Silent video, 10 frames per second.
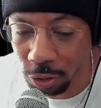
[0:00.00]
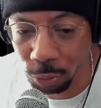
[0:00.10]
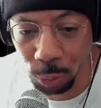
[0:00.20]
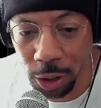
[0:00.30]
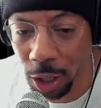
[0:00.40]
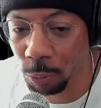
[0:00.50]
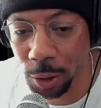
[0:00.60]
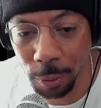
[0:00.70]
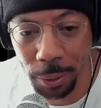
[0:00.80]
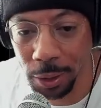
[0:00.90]
We
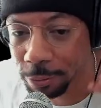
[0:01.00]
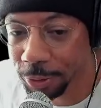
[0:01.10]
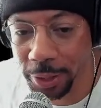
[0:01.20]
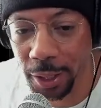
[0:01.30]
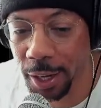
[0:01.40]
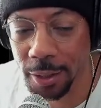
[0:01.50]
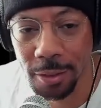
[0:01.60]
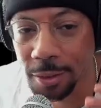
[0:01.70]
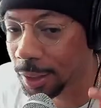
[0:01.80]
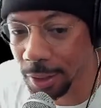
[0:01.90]
competing for the gas,
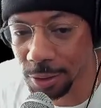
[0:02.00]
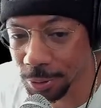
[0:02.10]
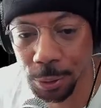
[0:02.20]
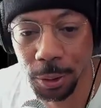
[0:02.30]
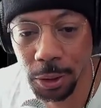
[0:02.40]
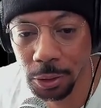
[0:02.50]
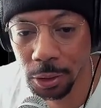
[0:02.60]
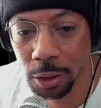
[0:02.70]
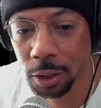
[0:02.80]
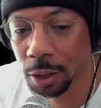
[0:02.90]
the end of story.
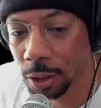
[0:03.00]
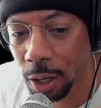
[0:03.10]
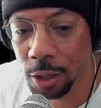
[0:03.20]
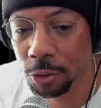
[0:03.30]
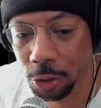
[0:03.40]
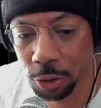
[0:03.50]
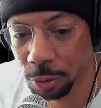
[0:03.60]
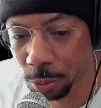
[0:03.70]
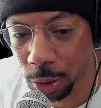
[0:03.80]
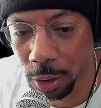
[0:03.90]
And a lot of
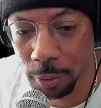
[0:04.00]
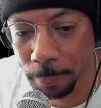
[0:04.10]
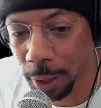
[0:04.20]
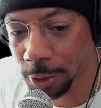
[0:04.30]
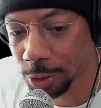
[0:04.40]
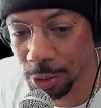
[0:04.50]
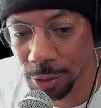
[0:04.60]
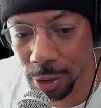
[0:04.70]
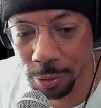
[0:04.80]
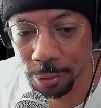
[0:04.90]
other blockchains
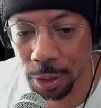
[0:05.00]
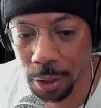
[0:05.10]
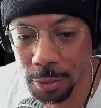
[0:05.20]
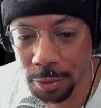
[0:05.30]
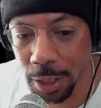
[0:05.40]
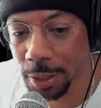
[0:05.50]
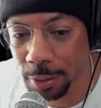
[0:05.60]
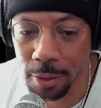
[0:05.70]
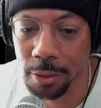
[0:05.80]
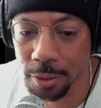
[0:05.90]
have taken
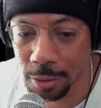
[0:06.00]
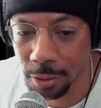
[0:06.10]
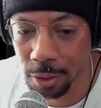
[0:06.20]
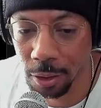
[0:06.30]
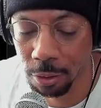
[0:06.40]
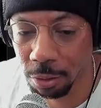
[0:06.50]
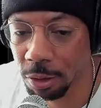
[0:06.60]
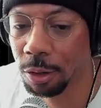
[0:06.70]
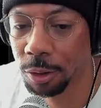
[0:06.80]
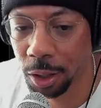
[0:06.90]
this
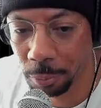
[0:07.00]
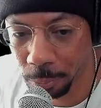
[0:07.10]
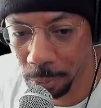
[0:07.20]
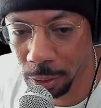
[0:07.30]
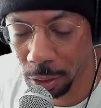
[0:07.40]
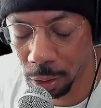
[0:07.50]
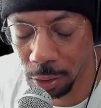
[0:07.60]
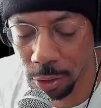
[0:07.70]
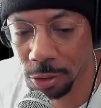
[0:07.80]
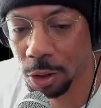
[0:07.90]
theory and
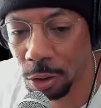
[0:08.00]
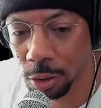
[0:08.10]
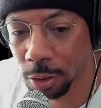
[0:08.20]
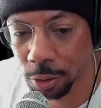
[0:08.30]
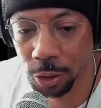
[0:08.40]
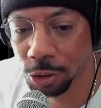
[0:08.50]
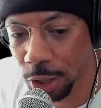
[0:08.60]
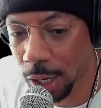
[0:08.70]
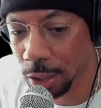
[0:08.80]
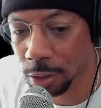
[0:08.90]
installed it in their
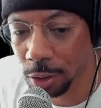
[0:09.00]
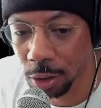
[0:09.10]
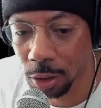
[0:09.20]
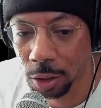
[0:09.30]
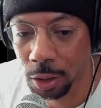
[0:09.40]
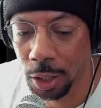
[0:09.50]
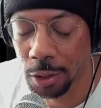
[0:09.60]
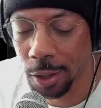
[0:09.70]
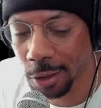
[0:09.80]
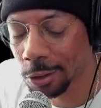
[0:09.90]
chain, and
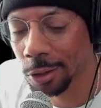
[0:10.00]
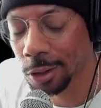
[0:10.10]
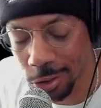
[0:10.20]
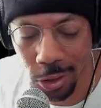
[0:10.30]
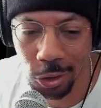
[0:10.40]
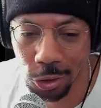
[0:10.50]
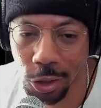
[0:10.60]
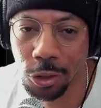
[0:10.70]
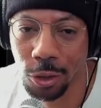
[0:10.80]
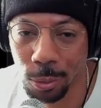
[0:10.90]
now they're considered
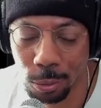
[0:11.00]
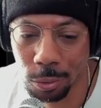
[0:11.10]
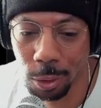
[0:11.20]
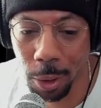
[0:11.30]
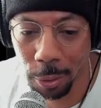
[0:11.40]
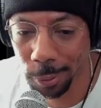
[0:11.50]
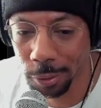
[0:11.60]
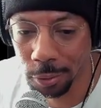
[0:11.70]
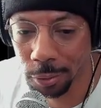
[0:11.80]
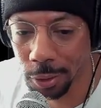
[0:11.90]
Gen 2, in my
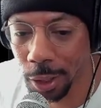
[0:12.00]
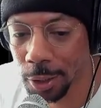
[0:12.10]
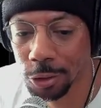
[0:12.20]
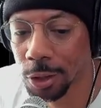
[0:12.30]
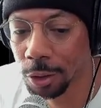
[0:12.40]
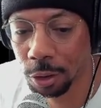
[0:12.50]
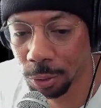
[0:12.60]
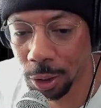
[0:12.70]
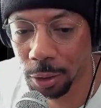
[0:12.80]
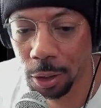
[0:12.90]
opinion. They're not Gen
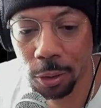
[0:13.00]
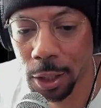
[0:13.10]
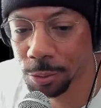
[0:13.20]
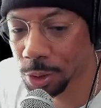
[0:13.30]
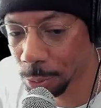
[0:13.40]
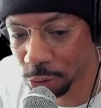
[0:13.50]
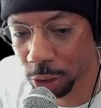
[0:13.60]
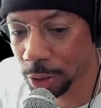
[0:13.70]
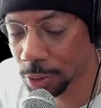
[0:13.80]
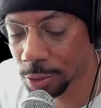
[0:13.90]
3. They don't have
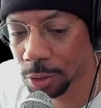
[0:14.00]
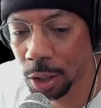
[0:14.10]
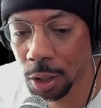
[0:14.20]
subchains.